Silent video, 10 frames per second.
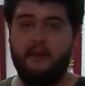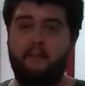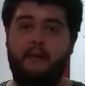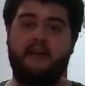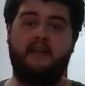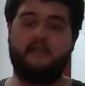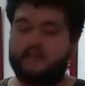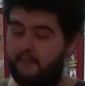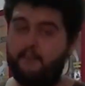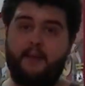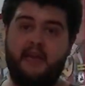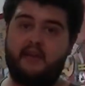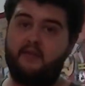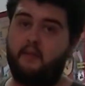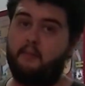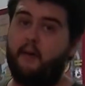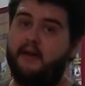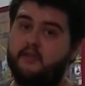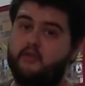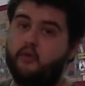but it is a pain in the
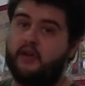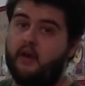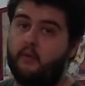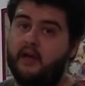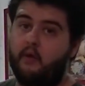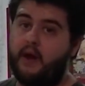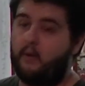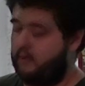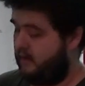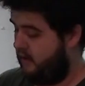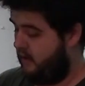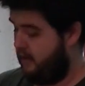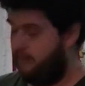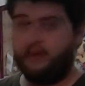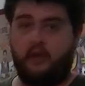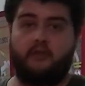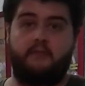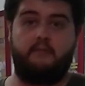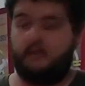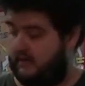butt to carry around
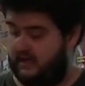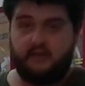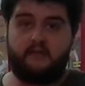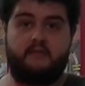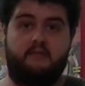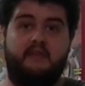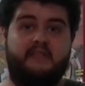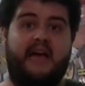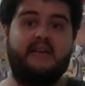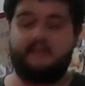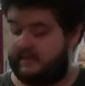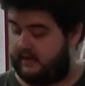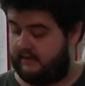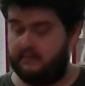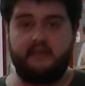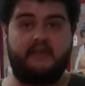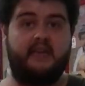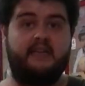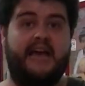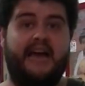because it's the size that
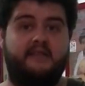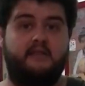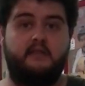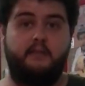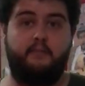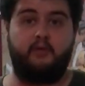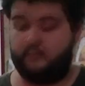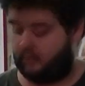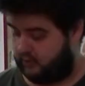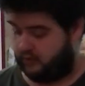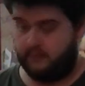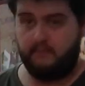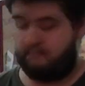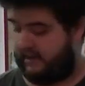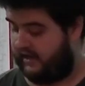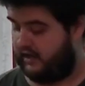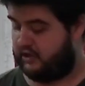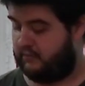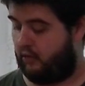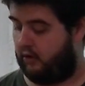it has. It's impossible to make it
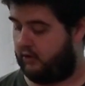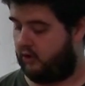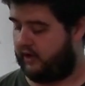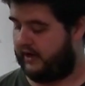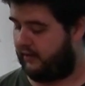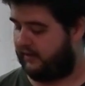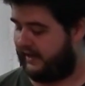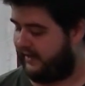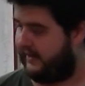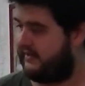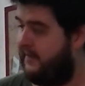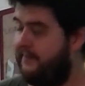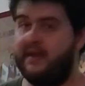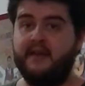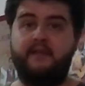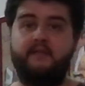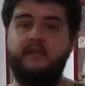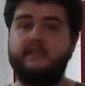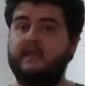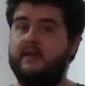smaller or anything like that.
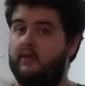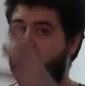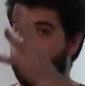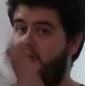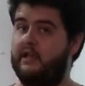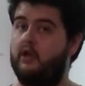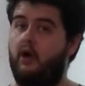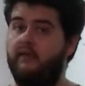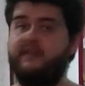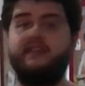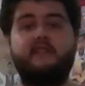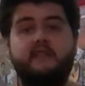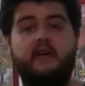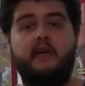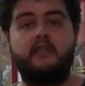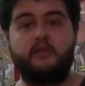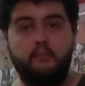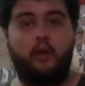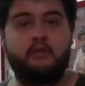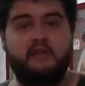This table I really love. It's a
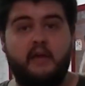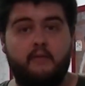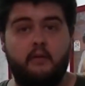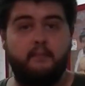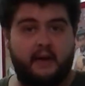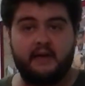small table, but